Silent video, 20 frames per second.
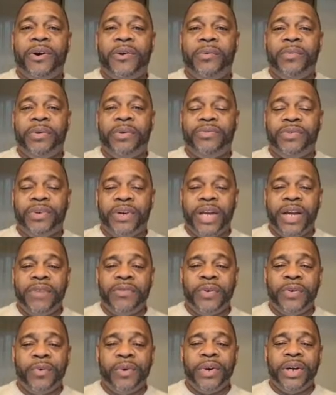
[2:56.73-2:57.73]
open for
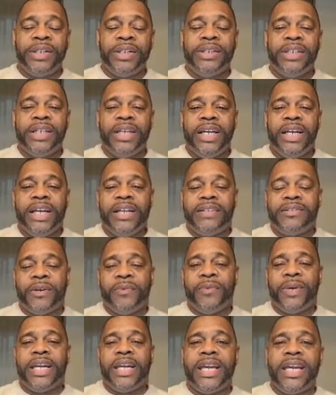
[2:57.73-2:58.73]
everyone so
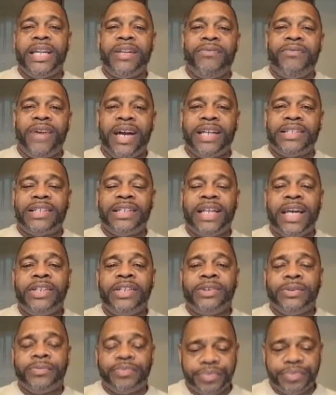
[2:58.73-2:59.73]
we can get the
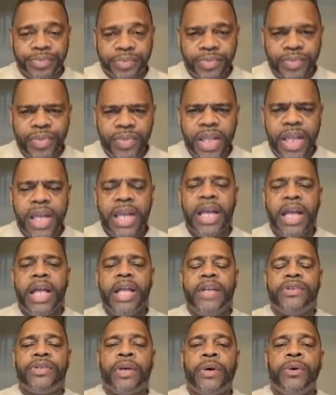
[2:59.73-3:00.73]
vaccination.
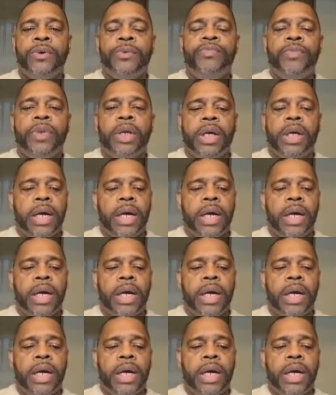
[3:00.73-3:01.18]
So,